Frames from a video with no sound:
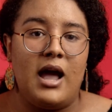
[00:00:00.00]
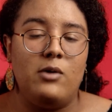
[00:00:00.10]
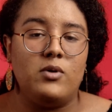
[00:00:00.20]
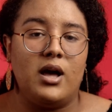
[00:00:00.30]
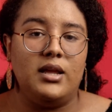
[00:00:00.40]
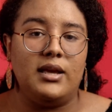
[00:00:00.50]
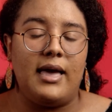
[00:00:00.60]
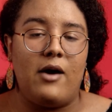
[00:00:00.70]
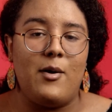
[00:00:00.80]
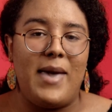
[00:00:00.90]
Ironic
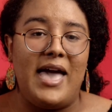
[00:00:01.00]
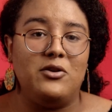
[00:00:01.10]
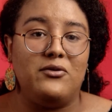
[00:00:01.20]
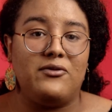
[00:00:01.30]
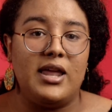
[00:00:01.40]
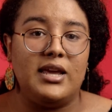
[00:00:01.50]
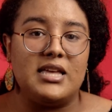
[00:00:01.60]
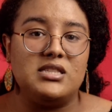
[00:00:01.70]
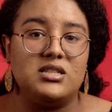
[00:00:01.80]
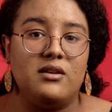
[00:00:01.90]
how a man who fought
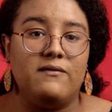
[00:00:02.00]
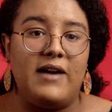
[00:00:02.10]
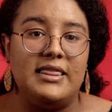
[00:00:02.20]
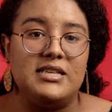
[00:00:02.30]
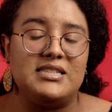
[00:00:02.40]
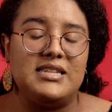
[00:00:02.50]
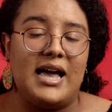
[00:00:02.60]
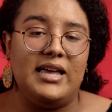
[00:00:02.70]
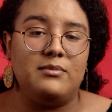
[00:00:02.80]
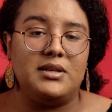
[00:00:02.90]
against gun violence
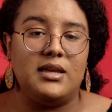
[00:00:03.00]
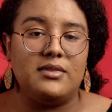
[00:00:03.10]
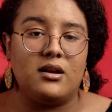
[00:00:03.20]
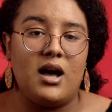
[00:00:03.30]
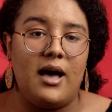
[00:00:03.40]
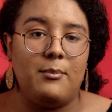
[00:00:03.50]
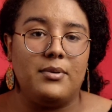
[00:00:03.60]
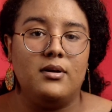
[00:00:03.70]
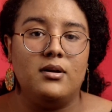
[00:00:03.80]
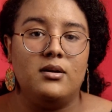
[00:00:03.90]
died beneath a cop,
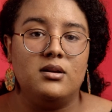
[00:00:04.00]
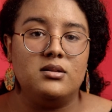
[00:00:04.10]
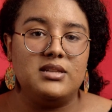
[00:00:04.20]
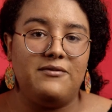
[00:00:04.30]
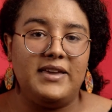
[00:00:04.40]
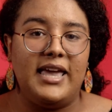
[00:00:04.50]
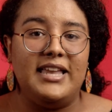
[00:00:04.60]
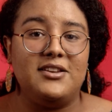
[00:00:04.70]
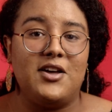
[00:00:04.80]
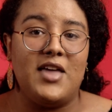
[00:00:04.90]

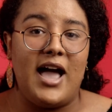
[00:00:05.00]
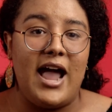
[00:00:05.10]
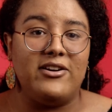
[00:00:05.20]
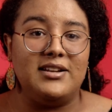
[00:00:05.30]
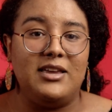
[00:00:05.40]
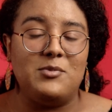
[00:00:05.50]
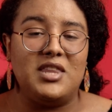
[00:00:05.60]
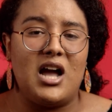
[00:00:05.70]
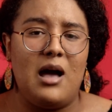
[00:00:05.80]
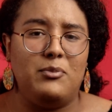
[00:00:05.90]
suffocated on the irony when
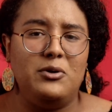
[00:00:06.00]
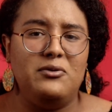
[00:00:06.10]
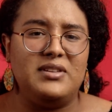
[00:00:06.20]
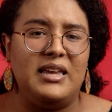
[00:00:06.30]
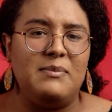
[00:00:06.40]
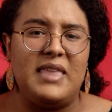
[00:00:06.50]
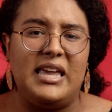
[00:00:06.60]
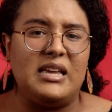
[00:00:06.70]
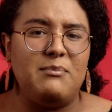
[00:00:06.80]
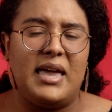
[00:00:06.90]
the cop proved to him
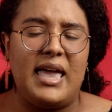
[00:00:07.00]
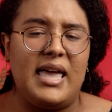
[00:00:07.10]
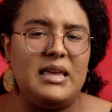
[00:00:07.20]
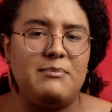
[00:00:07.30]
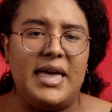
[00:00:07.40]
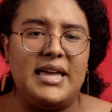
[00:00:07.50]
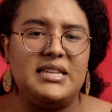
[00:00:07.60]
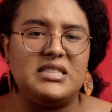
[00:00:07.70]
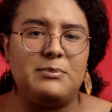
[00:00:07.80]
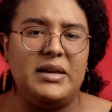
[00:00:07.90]
that he could make any man
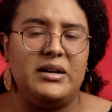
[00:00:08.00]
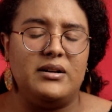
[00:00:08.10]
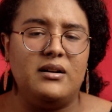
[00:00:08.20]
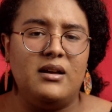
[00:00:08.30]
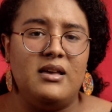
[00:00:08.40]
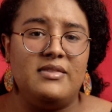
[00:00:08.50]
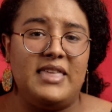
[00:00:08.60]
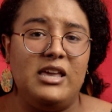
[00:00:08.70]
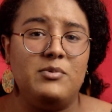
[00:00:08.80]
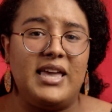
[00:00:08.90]
disappear,
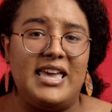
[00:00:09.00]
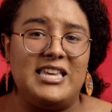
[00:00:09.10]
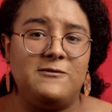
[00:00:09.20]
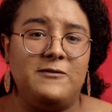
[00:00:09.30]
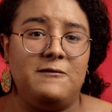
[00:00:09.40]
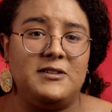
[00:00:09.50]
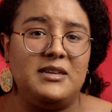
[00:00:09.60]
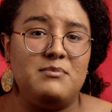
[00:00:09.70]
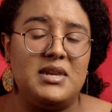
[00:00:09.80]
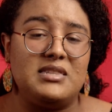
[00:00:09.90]
that he would get his
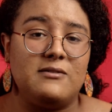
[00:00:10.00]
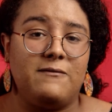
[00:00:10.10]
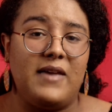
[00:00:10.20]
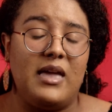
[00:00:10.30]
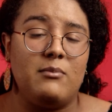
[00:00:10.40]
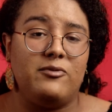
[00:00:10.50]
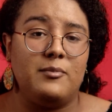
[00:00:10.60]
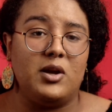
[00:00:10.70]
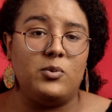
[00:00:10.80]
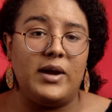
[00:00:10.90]
15 minutes of fame
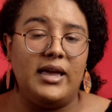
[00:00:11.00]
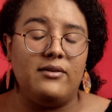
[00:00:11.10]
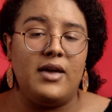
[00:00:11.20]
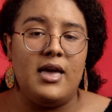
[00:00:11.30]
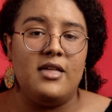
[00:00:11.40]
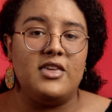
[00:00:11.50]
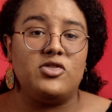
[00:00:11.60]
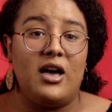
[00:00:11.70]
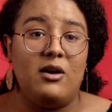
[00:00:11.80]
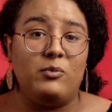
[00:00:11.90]
from the grave. They
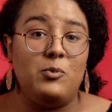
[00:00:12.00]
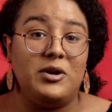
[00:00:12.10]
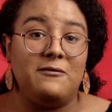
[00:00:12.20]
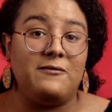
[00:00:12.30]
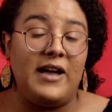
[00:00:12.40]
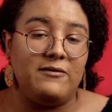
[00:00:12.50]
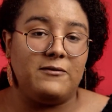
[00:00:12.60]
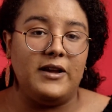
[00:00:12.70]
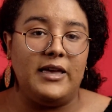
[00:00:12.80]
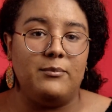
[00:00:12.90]
thought we wouldn't fight
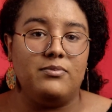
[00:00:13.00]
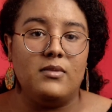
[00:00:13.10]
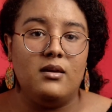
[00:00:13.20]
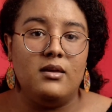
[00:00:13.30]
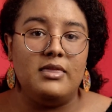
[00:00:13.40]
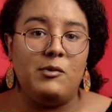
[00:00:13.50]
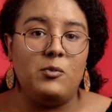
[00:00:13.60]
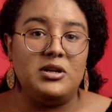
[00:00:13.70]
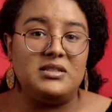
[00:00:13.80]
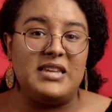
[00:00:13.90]
for him, that we
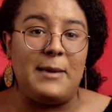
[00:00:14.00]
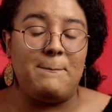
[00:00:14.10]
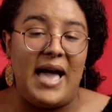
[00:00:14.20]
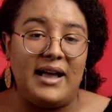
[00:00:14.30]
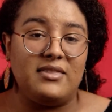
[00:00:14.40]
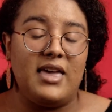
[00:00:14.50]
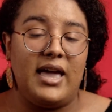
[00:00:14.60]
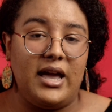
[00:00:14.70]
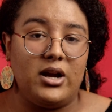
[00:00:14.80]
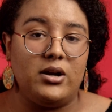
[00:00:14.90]
wouldn't take back
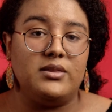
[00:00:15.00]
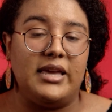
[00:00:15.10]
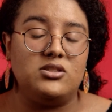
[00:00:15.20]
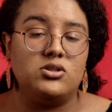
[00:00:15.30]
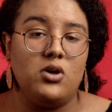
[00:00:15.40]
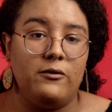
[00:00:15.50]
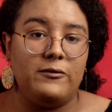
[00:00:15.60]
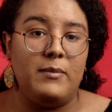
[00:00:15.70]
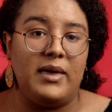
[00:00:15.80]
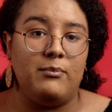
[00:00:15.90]
the air they stole
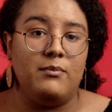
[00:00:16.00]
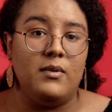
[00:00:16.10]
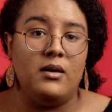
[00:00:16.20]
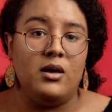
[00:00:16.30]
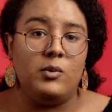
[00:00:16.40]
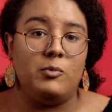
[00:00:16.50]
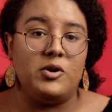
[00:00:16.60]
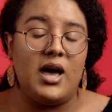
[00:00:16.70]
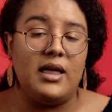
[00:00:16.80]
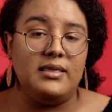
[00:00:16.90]
from him. We
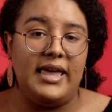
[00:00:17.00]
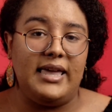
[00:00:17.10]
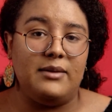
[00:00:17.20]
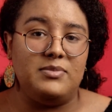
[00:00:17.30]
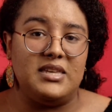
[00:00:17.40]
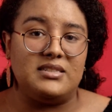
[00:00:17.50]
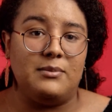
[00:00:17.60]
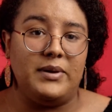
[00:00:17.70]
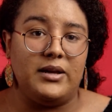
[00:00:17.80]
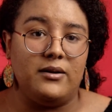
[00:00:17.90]
will not let him
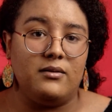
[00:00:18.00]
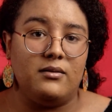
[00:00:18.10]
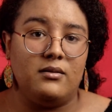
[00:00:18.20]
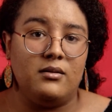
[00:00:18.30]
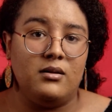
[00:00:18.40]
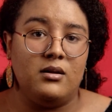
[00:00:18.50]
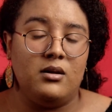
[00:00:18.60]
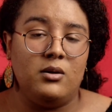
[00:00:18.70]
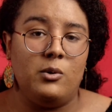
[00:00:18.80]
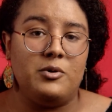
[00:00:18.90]
disappear.
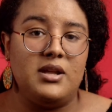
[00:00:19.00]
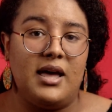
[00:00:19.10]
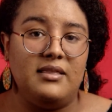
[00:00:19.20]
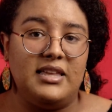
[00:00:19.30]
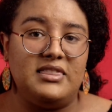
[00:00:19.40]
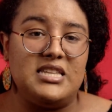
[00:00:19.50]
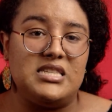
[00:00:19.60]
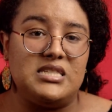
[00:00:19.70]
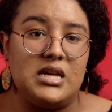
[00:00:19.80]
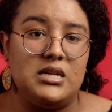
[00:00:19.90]
We will not let this
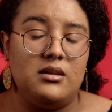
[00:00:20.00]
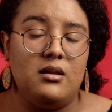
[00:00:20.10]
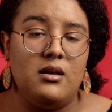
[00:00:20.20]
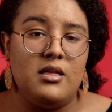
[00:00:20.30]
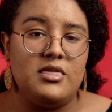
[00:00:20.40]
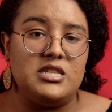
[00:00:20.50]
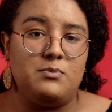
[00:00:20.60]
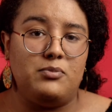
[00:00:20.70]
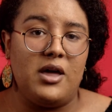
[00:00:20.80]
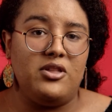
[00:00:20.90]
son, this
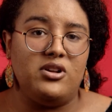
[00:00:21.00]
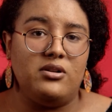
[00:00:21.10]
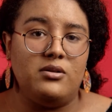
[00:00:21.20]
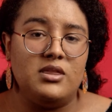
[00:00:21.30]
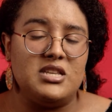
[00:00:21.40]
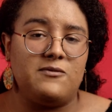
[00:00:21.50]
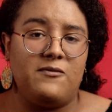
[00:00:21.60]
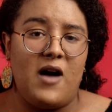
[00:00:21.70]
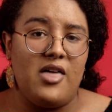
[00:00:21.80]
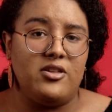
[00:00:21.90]
brother, this
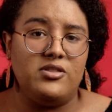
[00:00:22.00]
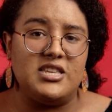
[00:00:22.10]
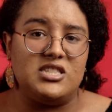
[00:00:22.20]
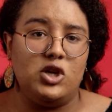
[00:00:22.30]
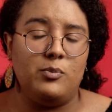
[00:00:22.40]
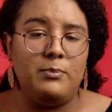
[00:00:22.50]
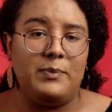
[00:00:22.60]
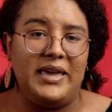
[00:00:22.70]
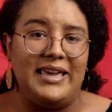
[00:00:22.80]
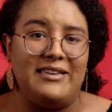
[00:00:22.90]
father, this human
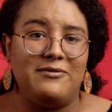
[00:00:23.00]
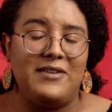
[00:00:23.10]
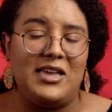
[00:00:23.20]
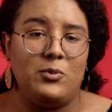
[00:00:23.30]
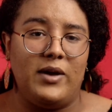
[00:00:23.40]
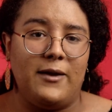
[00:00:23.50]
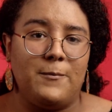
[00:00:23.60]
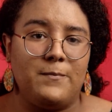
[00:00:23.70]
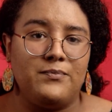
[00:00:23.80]
being fade away.